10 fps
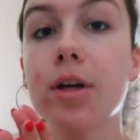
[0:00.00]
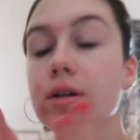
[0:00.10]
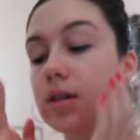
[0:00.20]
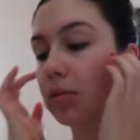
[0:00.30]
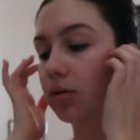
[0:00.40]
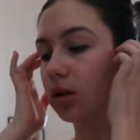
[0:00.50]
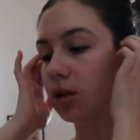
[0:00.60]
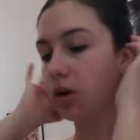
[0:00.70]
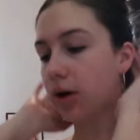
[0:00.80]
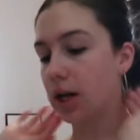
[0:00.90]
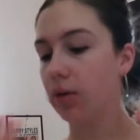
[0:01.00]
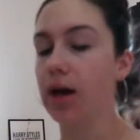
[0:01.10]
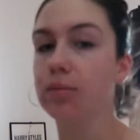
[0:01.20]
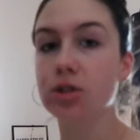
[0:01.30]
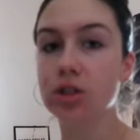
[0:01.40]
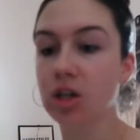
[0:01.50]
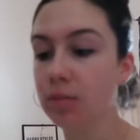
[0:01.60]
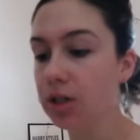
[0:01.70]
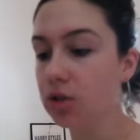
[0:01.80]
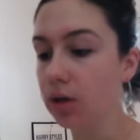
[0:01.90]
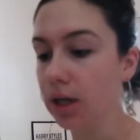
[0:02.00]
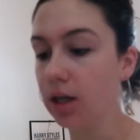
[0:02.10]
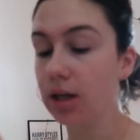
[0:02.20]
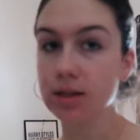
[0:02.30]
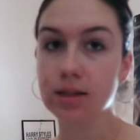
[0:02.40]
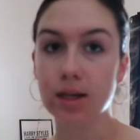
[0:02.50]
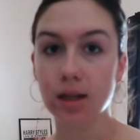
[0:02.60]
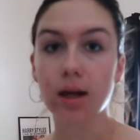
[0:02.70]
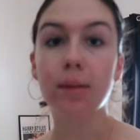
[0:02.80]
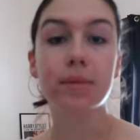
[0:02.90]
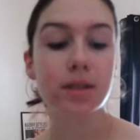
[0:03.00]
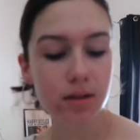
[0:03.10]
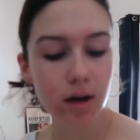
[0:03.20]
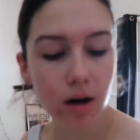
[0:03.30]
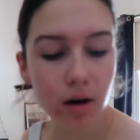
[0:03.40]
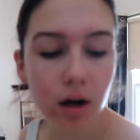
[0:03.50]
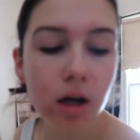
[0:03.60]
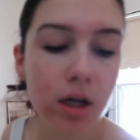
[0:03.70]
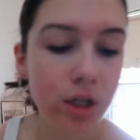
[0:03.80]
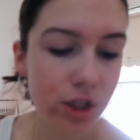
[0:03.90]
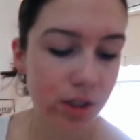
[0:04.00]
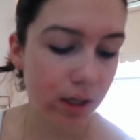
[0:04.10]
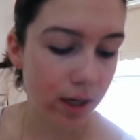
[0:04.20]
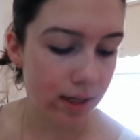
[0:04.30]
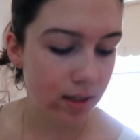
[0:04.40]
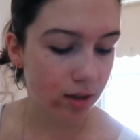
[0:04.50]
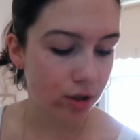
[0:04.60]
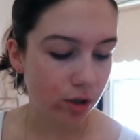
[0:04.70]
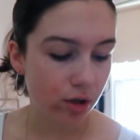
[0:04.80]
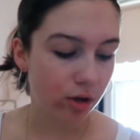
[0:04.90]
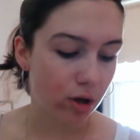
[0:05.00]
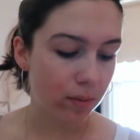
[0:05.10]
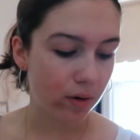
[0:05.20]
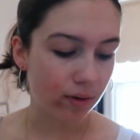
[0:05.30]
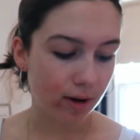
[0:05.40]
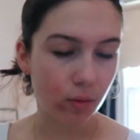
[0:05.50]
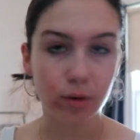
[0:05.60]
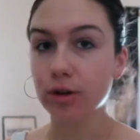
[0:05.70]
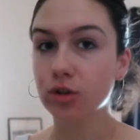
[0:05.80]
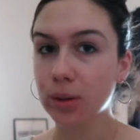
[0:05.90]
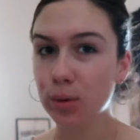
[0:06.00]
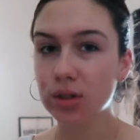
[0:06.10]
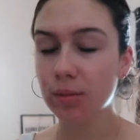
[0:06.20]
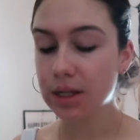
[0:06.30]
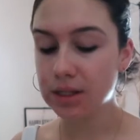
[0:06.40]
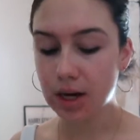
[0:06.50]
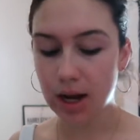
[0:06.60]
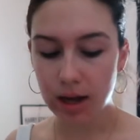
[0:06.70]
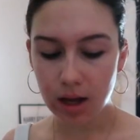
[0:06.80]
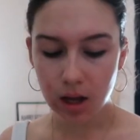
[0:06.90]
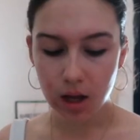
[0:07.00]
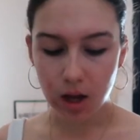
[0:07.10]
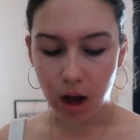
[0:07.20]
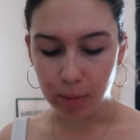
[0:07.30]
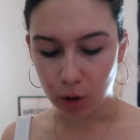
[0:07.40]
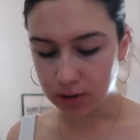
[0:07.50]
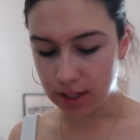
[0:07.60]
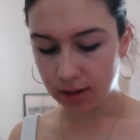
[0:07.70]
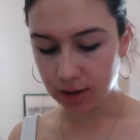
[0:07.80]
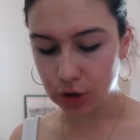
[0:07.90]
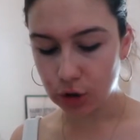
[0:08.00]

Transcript: because I'm not really going anywhere, I'm just gonna be doing concealer and mascara just in case I do go on a bit of like a road trip or something today. I'm not exactly